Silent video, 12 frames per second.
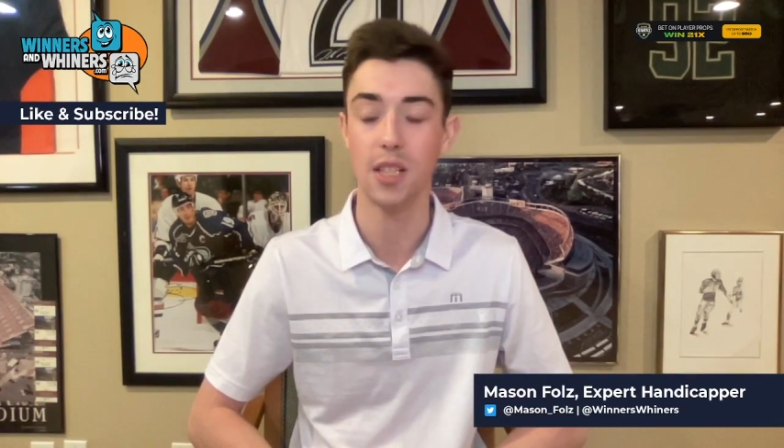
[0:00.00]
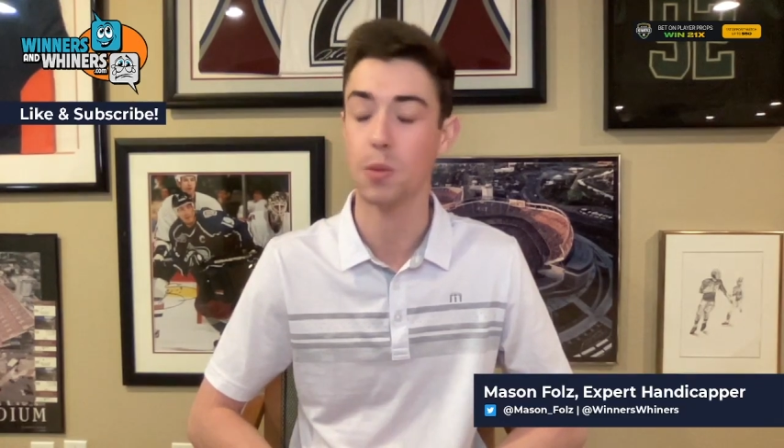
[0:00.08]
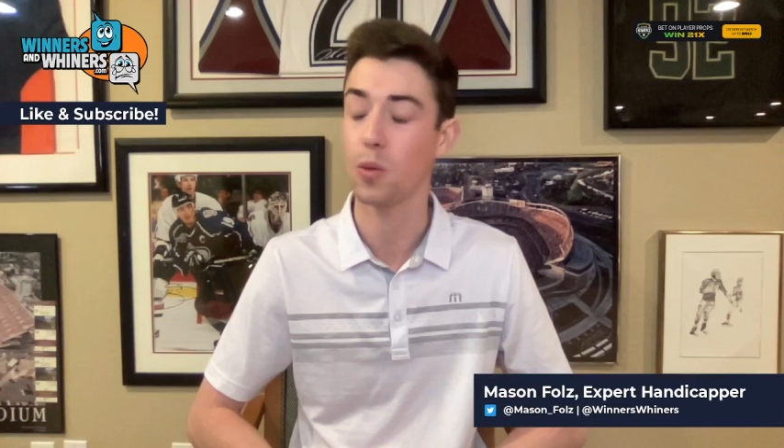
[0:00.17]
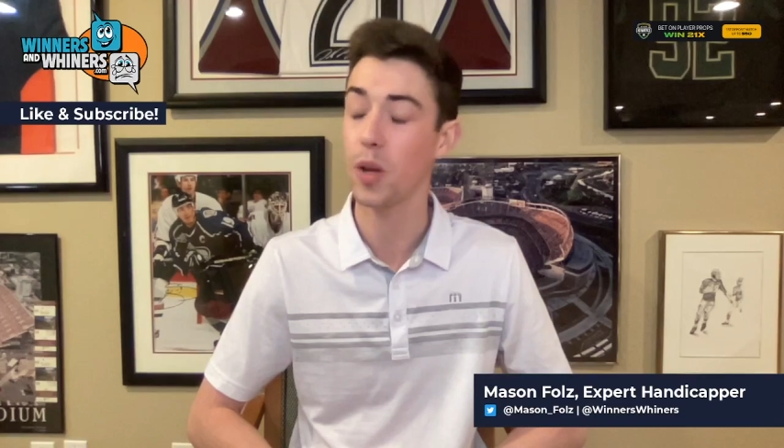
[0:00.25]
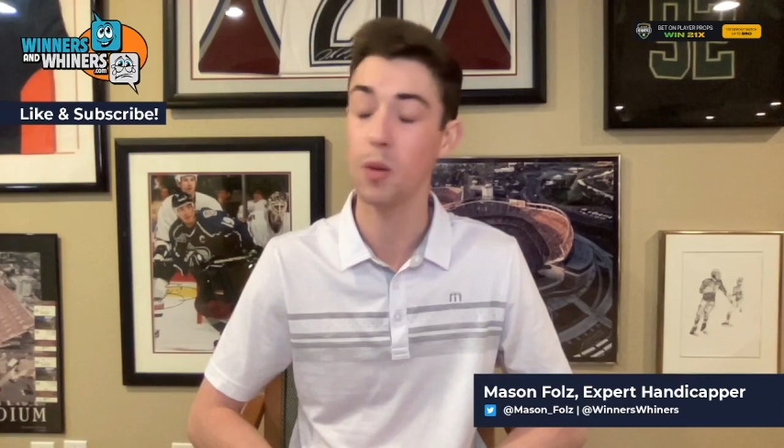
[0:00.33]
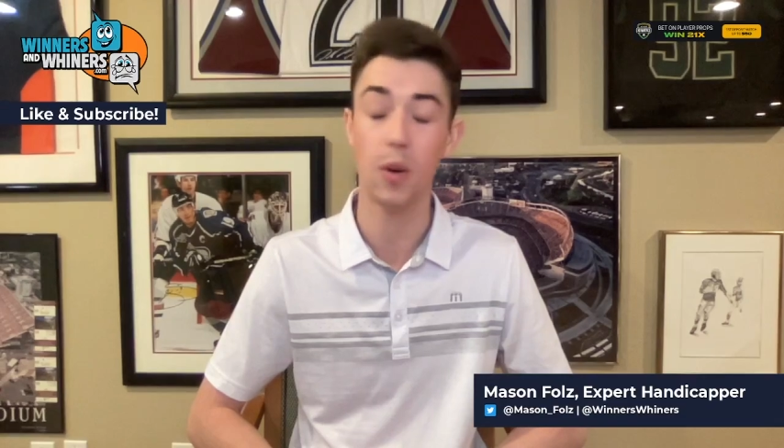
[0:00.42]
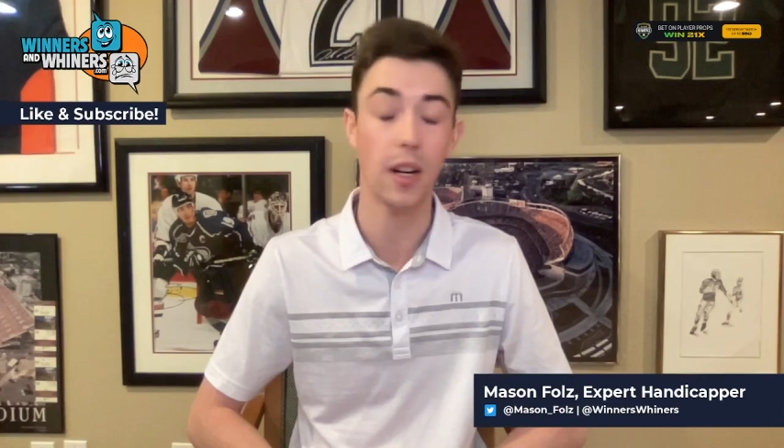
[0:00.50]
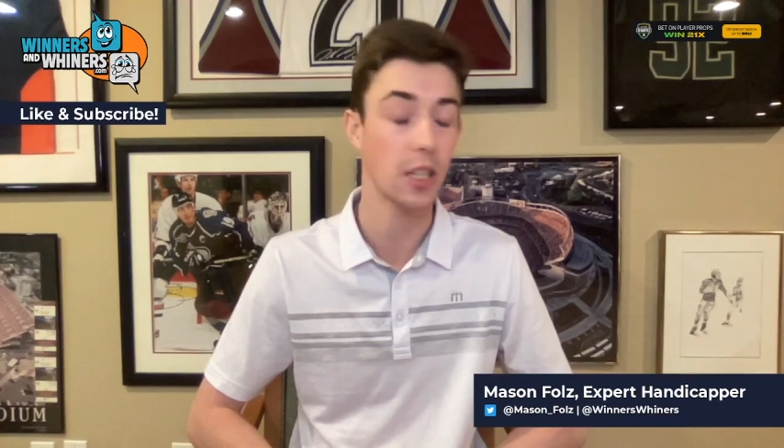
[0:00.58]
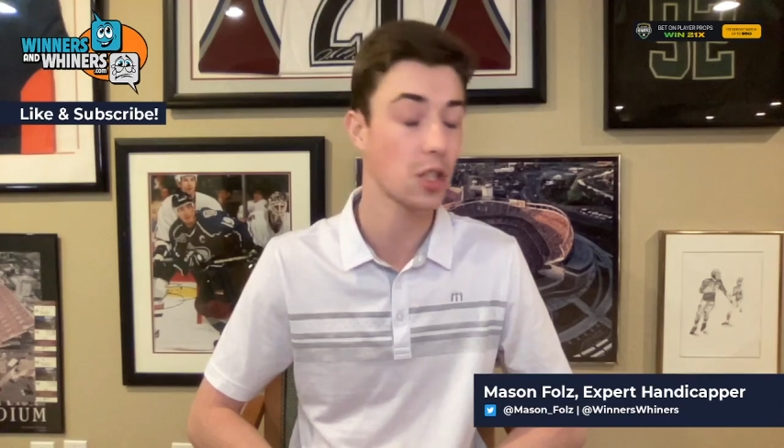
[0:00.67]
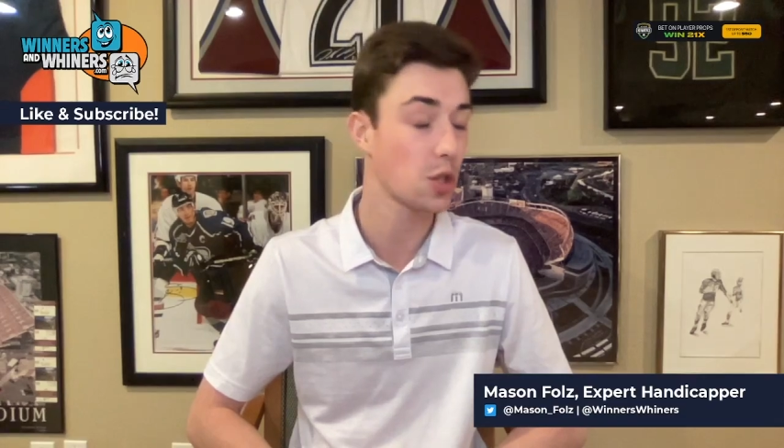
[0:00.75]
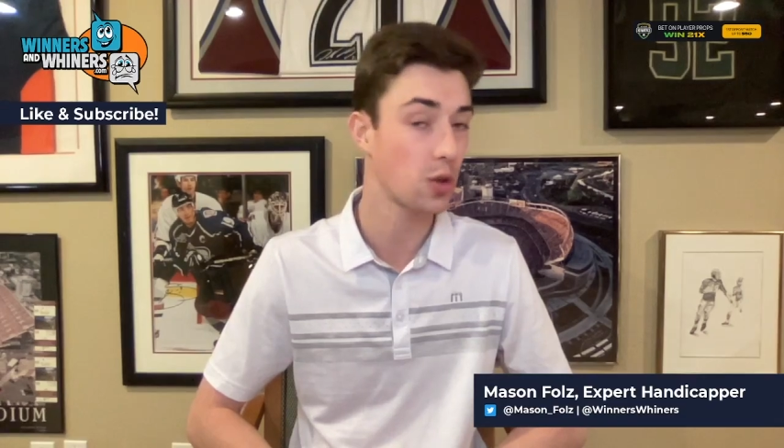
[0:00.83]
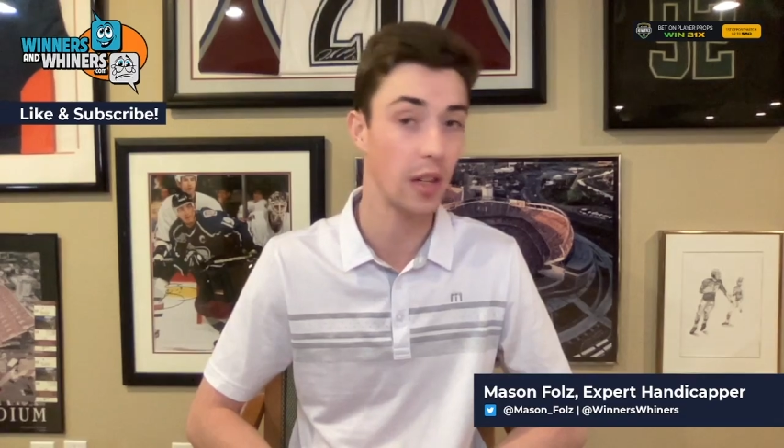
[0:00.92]
but we were
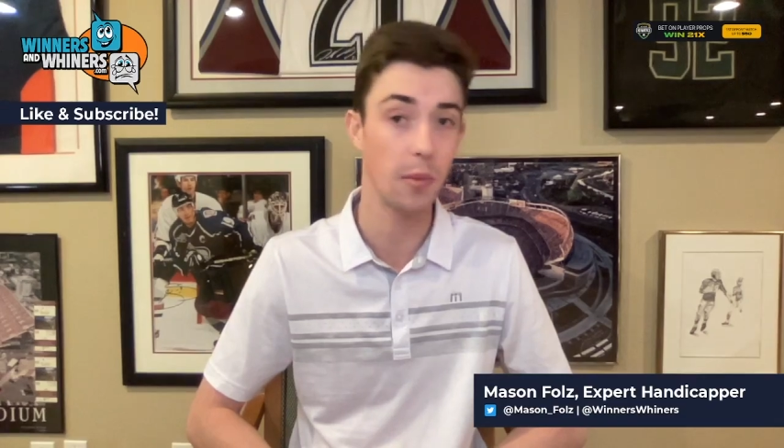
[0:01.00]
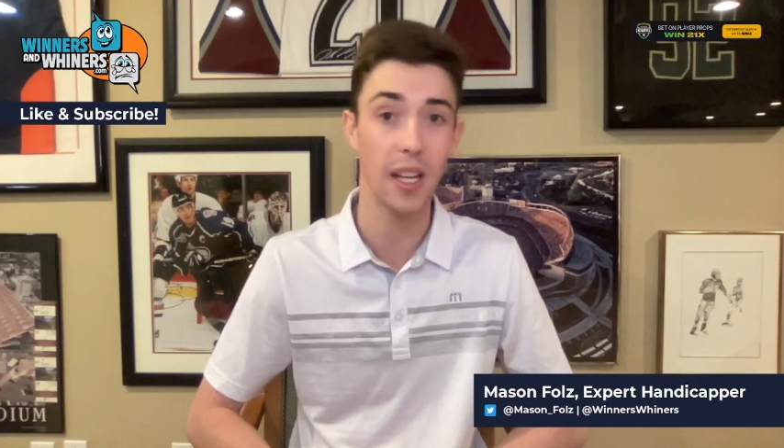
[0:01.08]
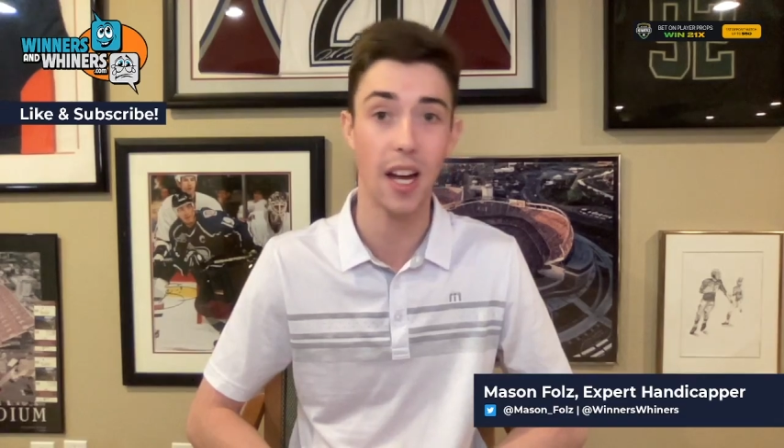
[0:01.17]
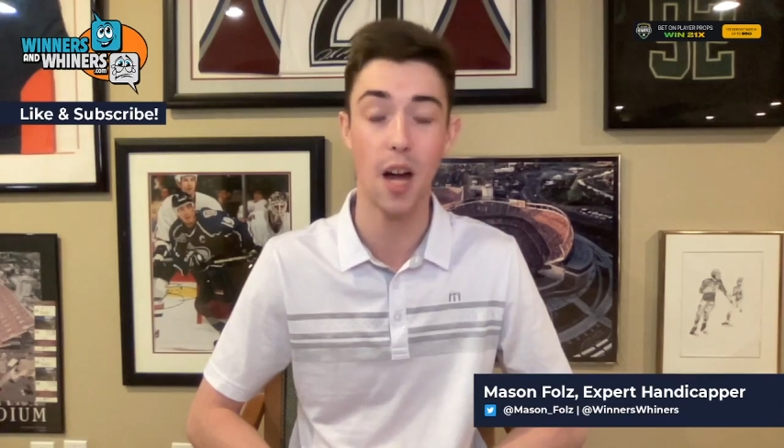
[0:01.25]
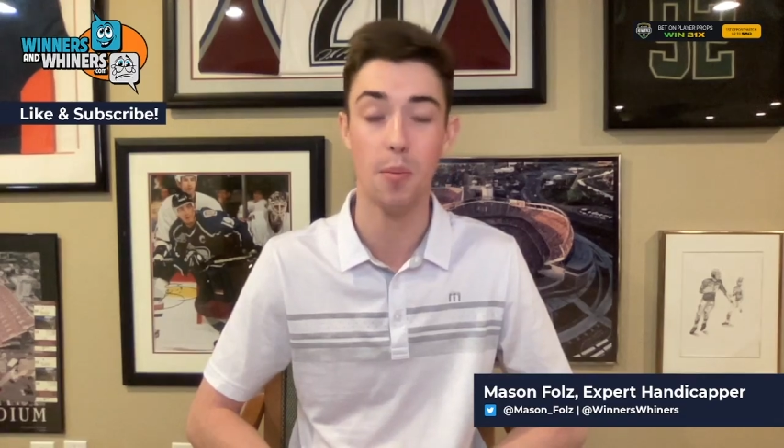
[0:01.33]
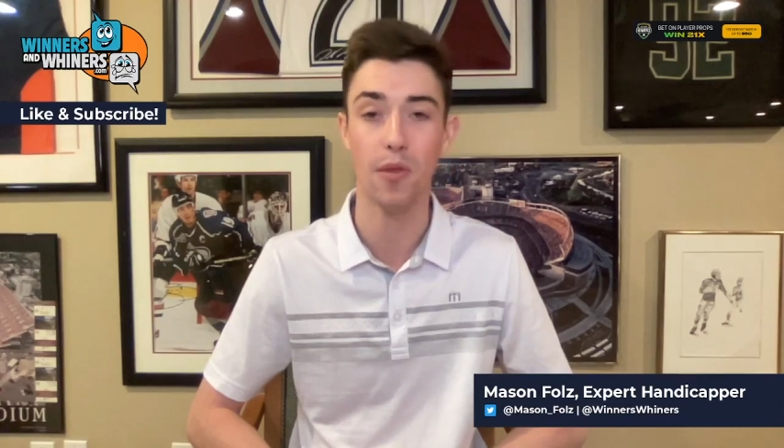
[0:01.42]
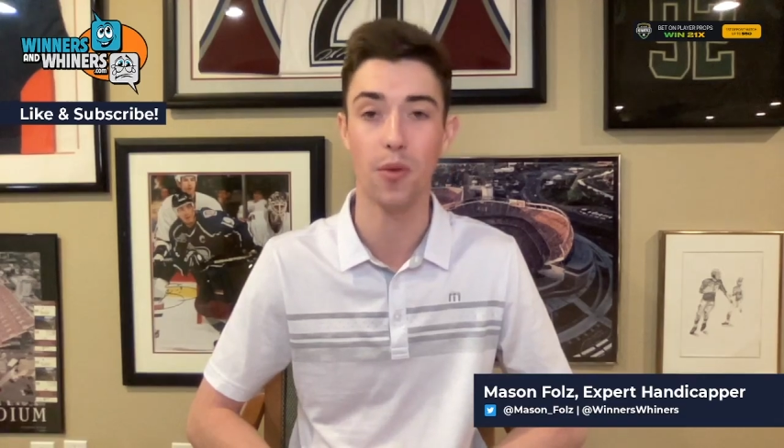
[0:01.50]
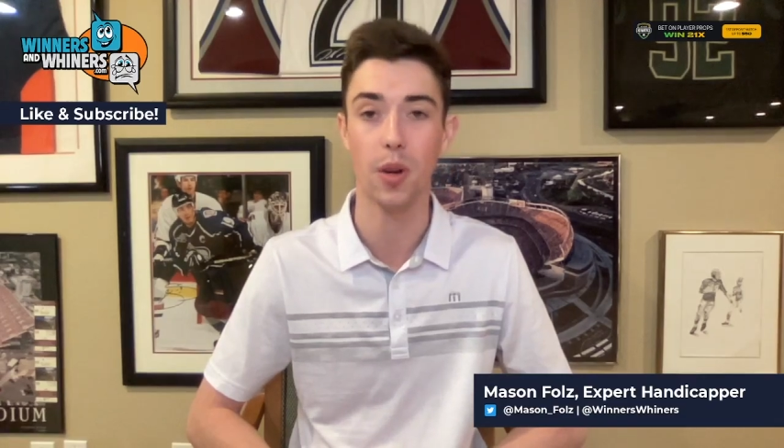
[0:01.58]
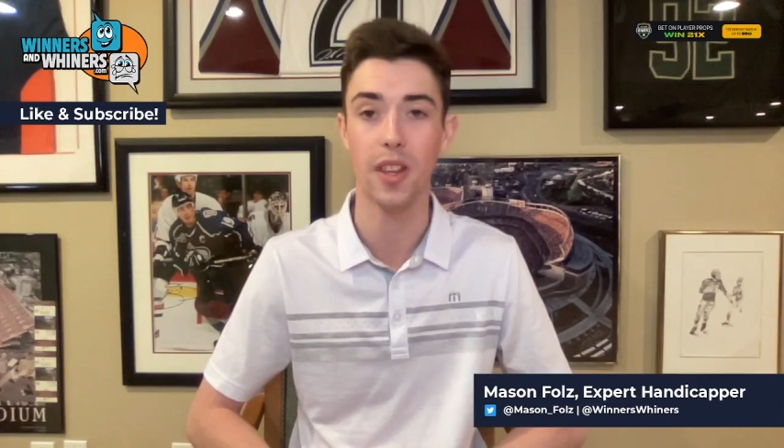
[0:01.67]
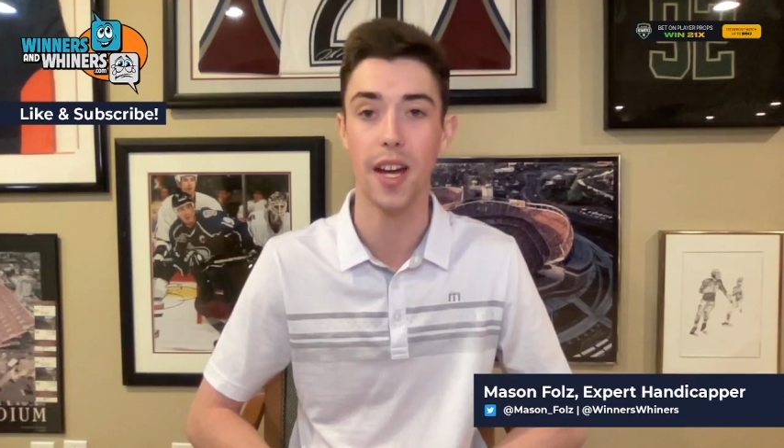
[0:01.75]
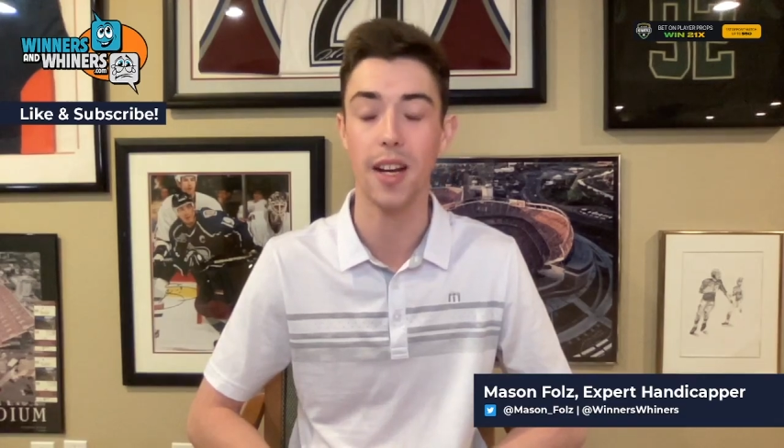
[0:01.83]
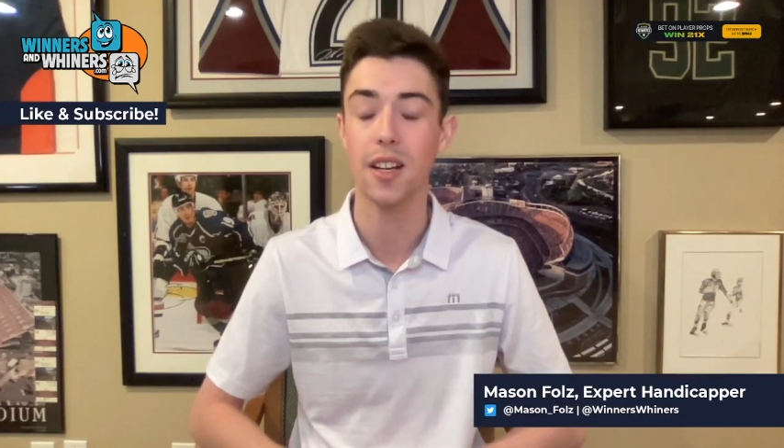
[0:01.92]
extremely hot before
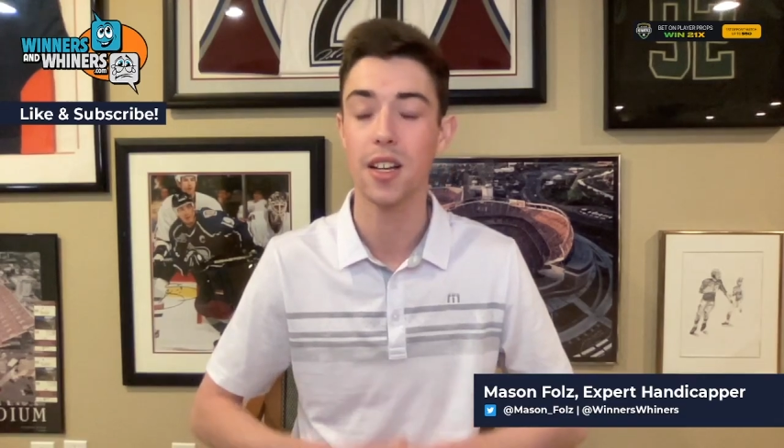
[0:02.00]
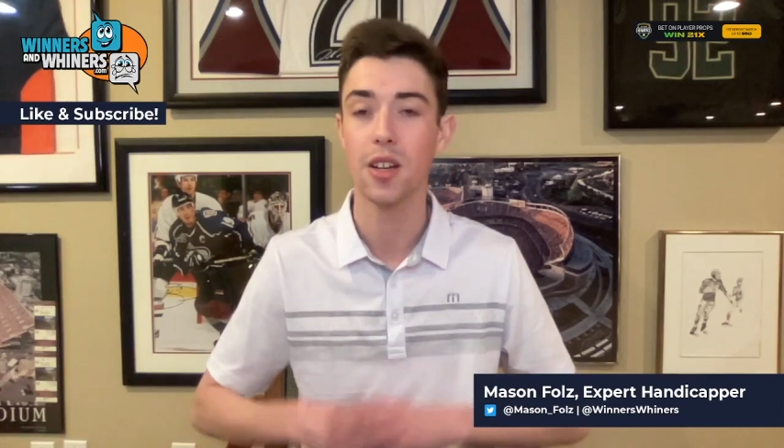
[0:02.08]
that.